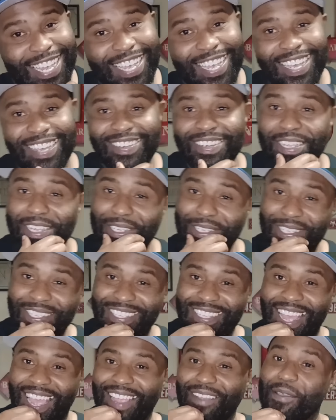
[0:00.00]
the niggas just
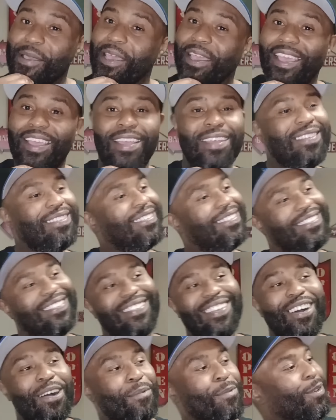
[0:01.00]
like, man, this is
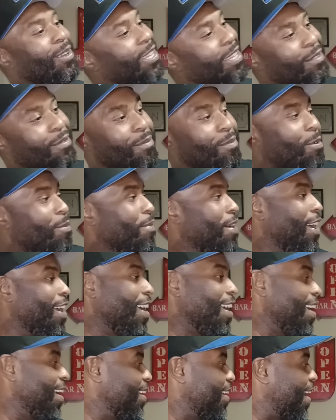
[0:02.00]
unbelievable,
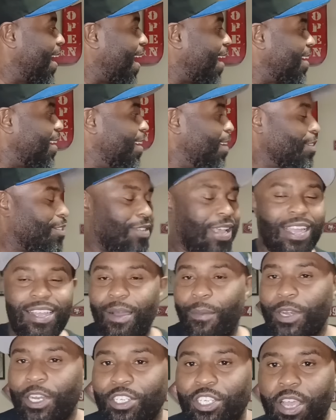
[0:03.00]
man. Goddamn. So I
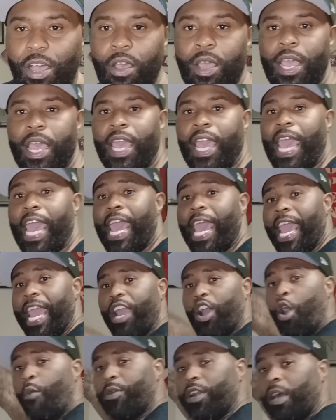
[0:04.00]
come in the jump. Hey, open